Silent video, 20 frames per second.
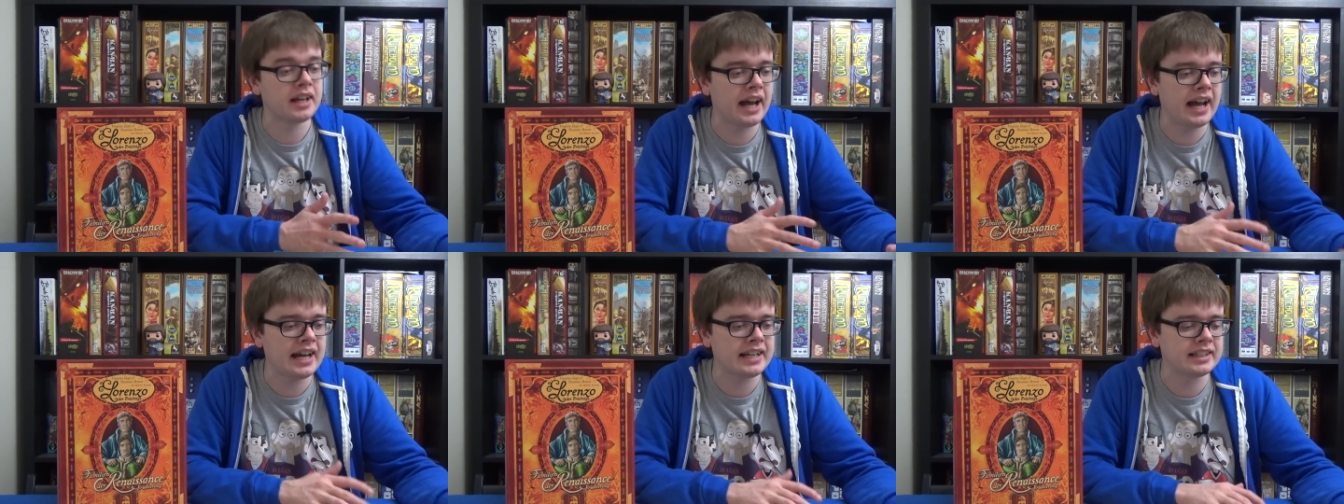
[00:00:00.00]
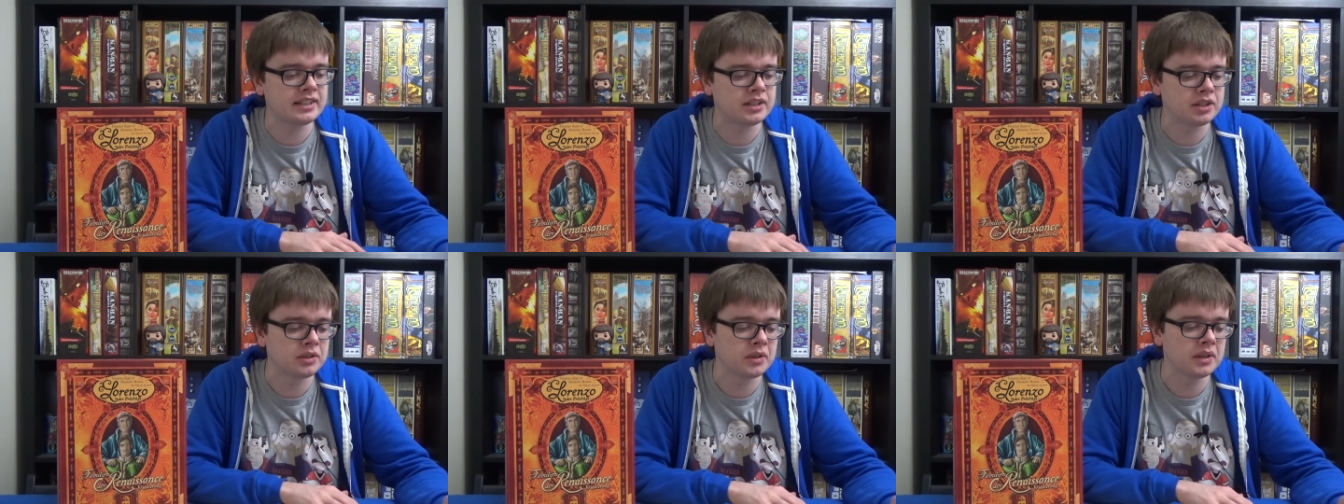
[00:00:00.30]

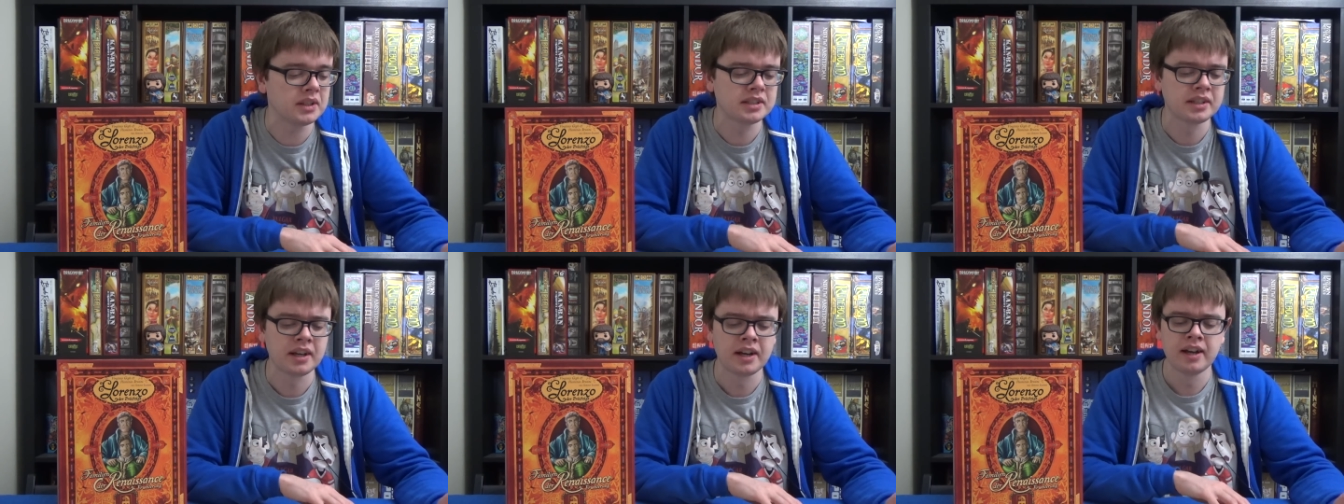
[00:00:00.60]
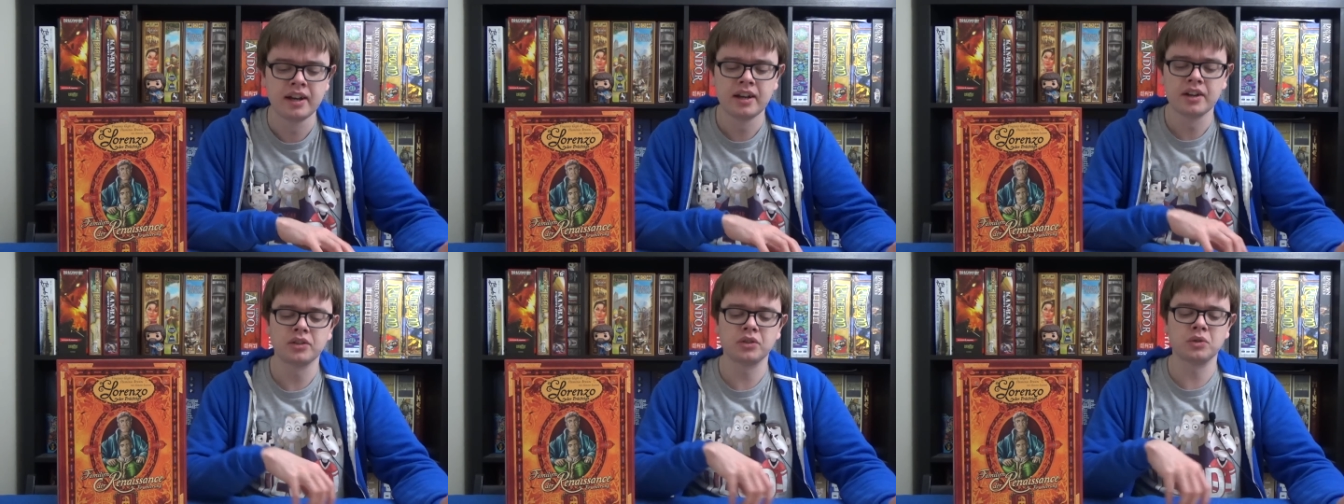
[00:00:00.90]
added to it,
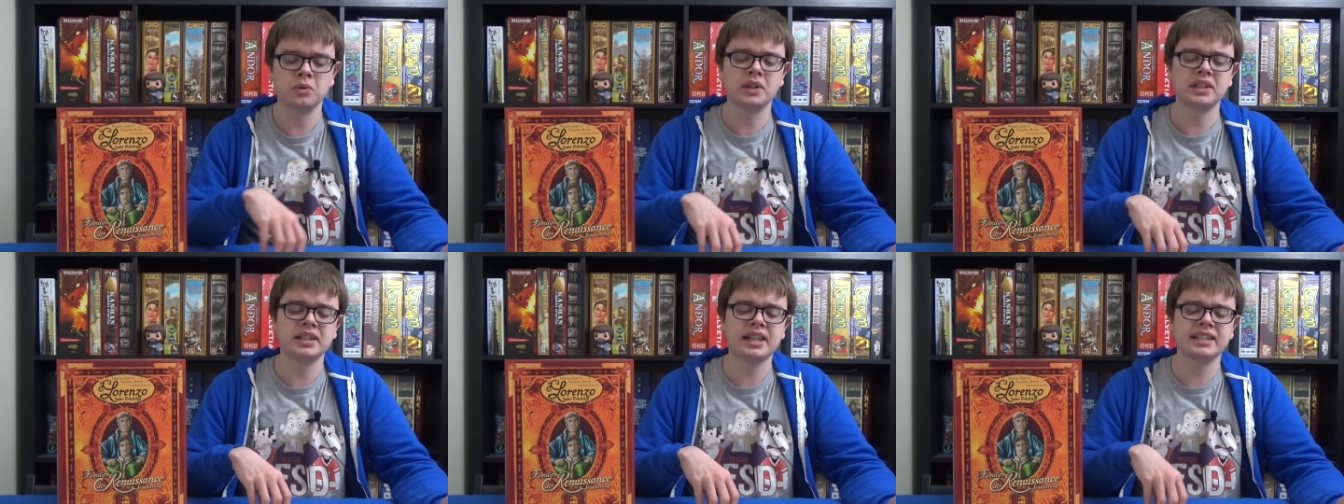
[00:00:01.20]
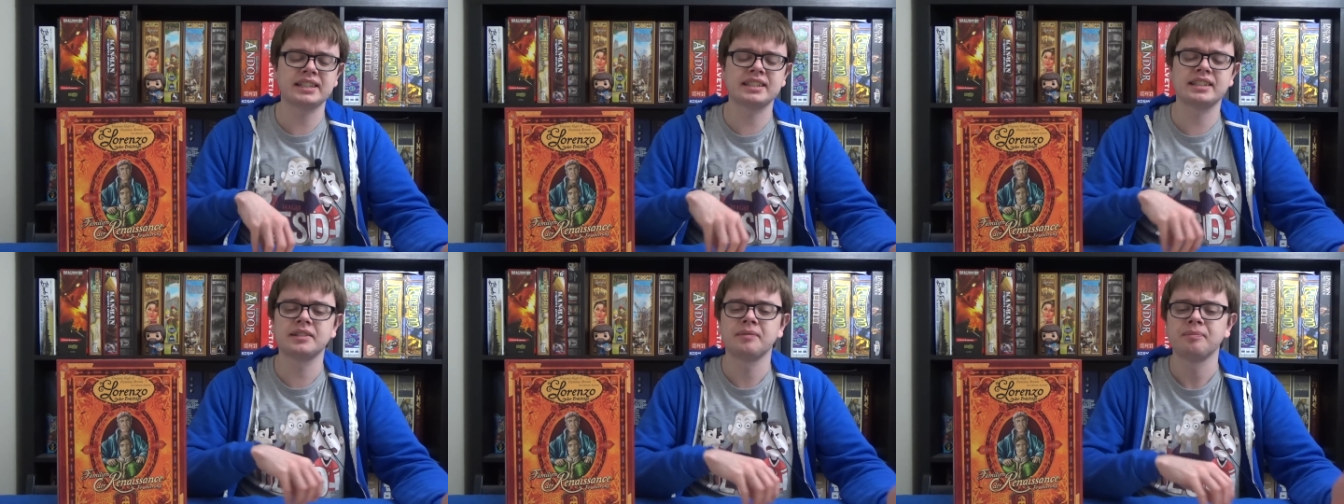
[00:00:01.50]
I thought well
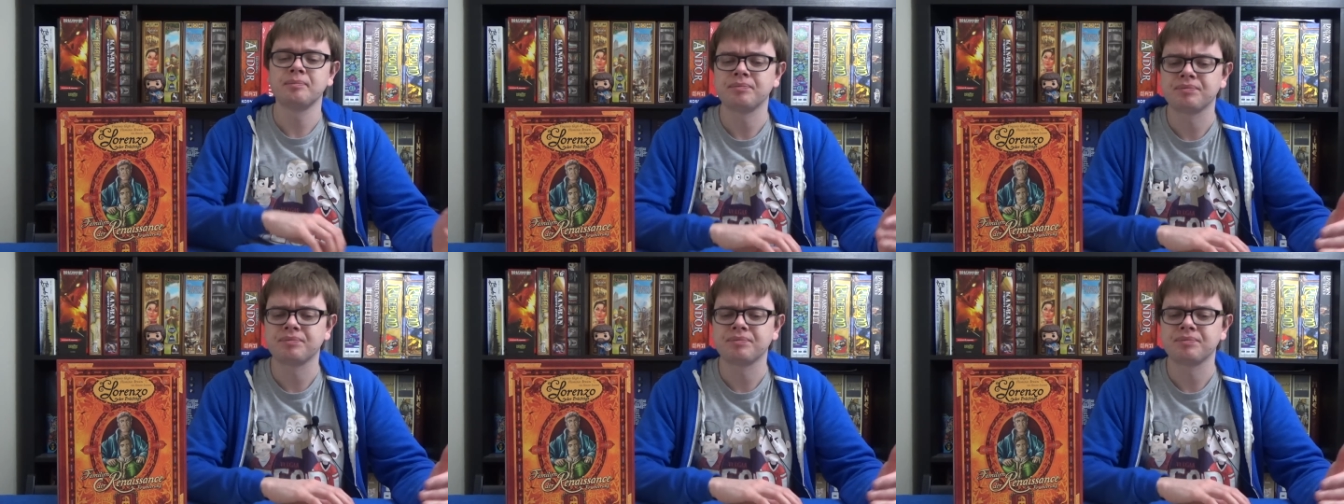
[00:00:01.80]
that's